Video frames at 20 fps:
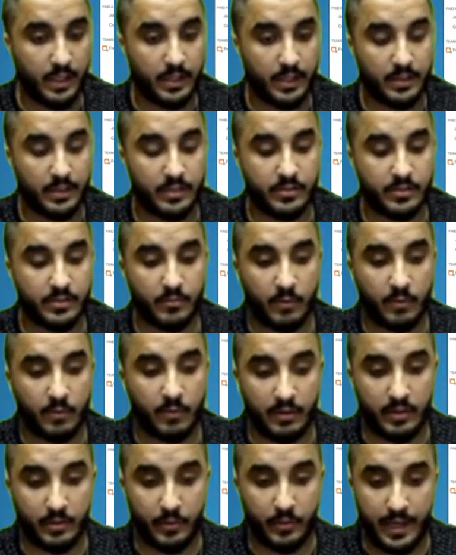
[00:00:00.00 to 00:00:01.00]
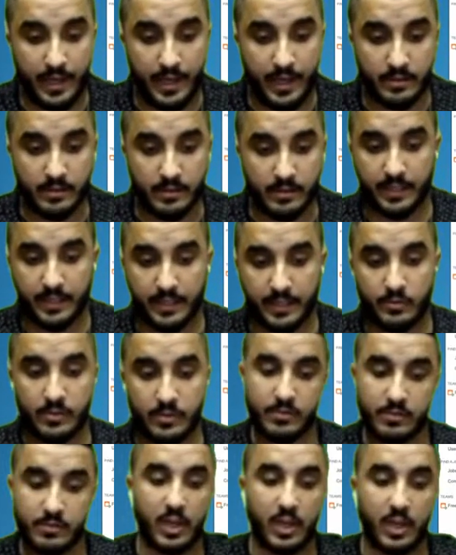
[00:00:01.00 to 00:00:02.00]
These are one of the ways, like I was
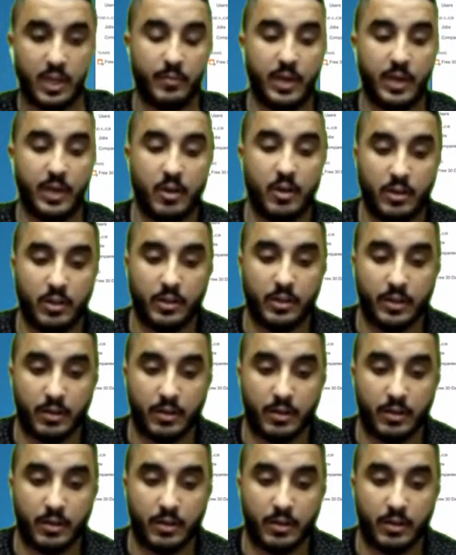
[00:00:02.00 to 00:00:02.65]
talking about earlier,